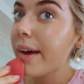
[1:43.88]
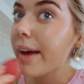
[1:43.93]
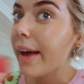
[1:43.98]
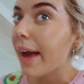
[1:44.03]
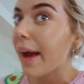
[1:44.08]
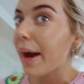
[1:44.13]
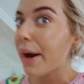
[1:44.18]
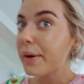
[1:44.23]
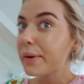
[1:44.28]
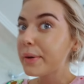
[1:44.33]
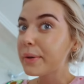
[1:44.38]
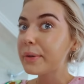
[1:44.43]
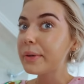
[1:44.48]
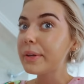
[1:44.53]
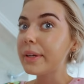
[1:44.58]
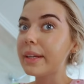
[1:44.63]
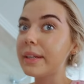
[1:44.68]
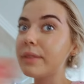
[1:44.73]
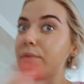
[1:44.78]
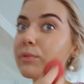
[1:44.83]
How
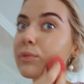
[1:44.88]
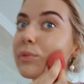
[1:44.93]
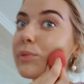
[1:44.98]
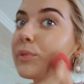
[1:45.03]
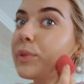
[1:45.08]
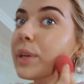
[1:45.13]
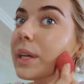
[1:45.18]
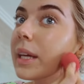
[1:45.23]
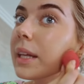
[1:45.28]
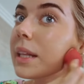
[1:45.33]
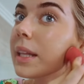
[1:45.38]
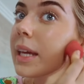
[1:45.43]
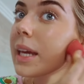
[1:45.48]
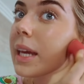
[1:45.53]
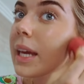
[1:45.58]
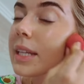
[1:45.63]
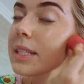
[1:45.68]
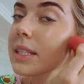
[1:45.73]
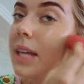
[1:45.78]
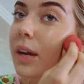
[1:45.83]
good. It
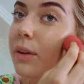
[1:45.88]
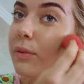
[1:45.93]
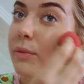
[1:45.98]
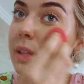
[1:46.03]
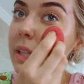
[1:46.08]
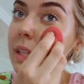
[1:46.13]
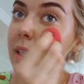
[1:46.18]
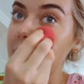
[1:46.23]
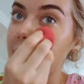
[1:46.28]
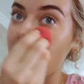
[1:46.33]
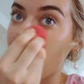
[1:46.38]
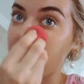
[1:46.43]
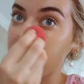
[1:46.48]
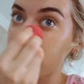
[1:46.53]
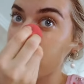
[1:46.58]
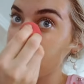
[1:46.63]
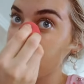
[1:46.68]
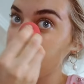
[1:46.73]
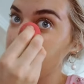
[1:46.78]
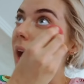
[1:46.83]
really, it's like really
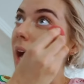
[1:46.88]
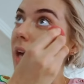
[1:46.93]
natural.